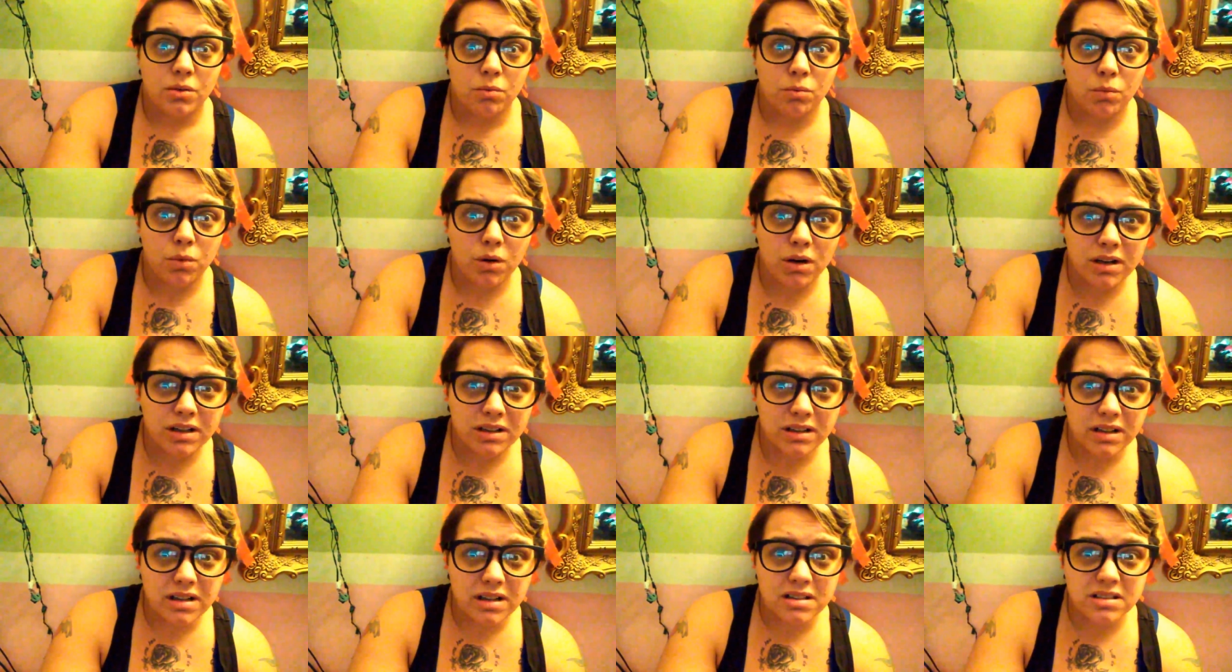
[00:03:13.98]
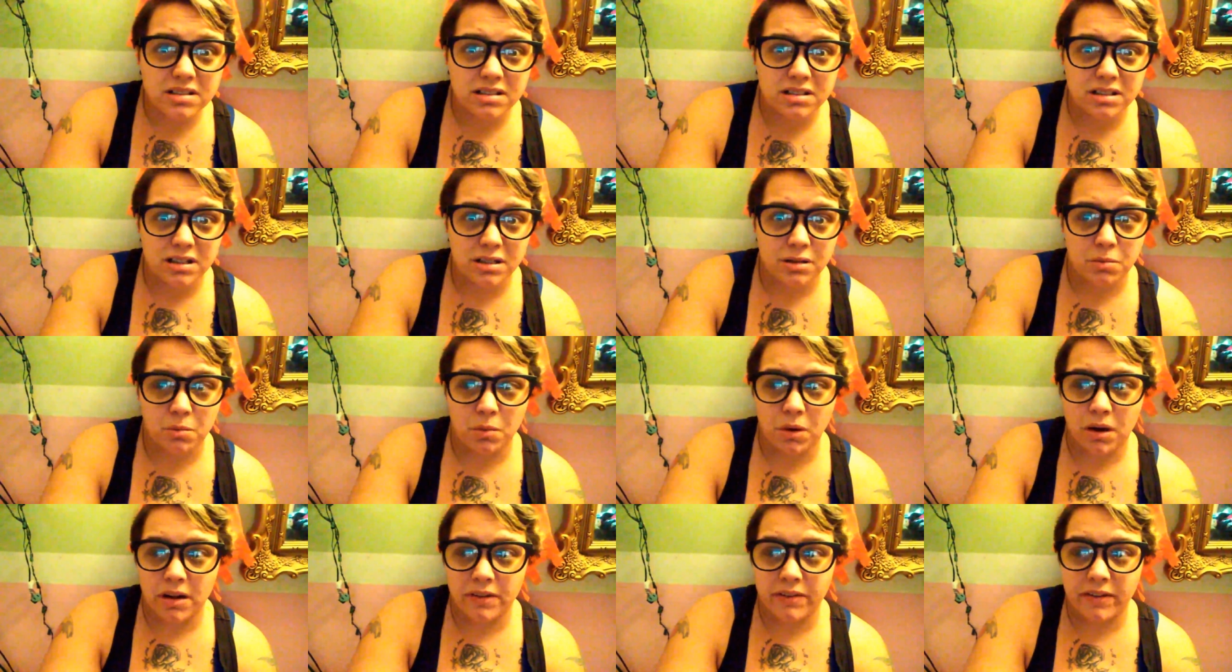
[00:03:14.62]
what it does to
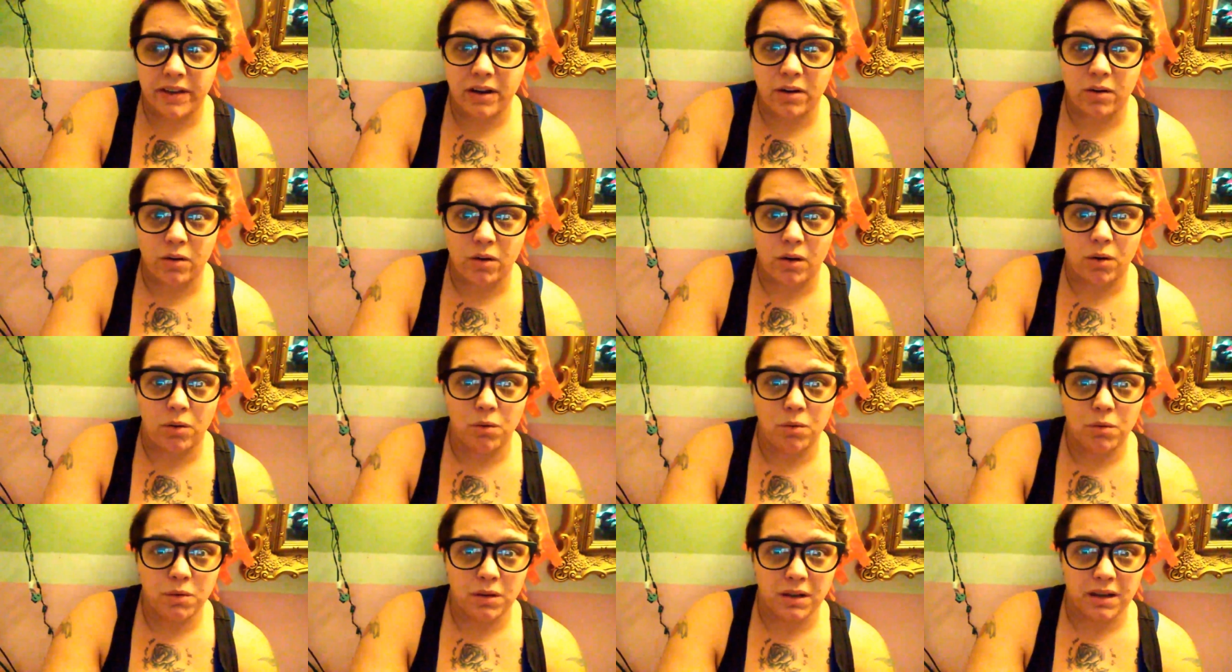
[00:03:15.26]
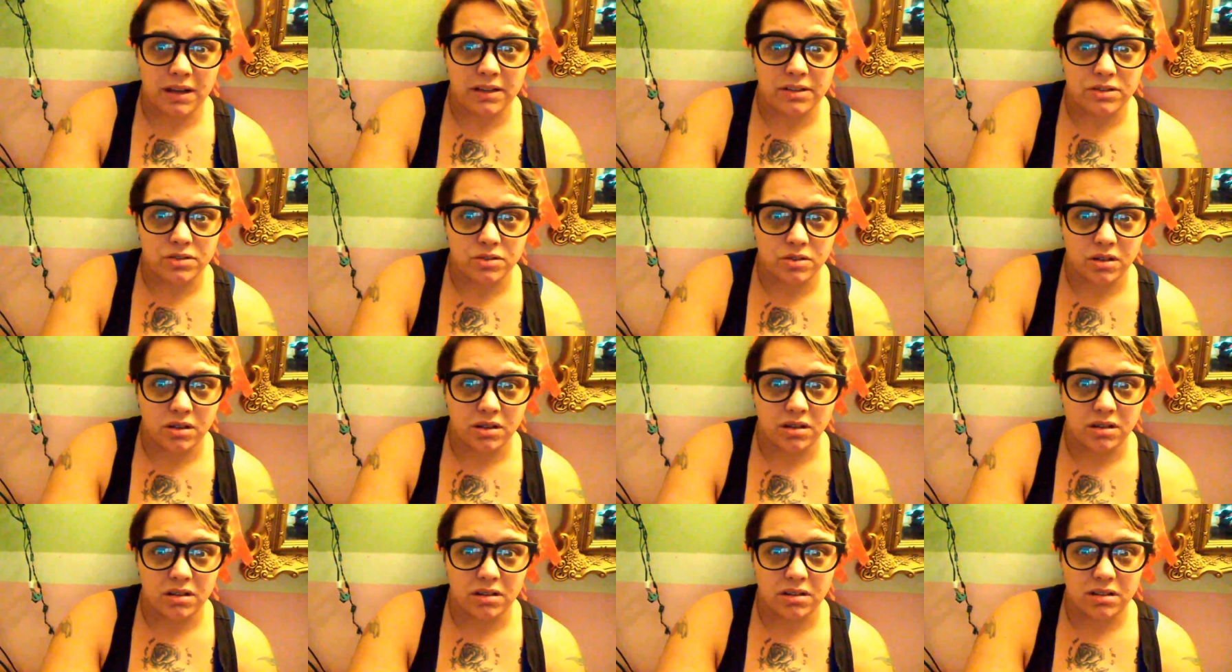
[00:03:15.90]
them while they are on that
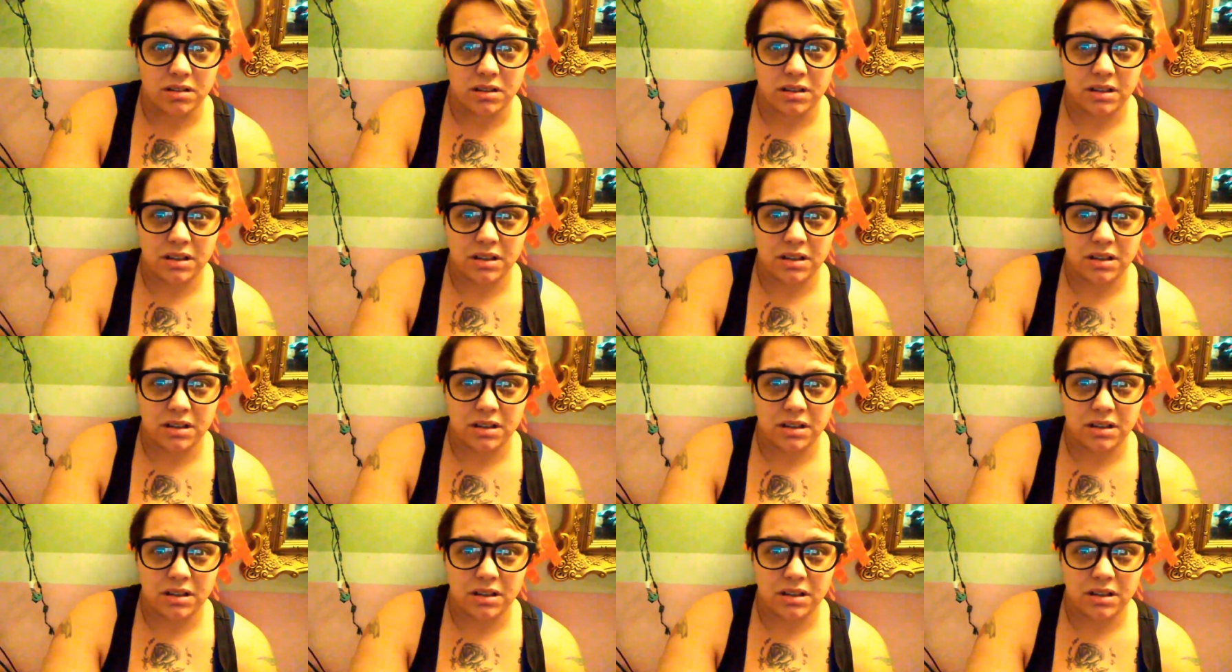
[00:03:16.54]
drug.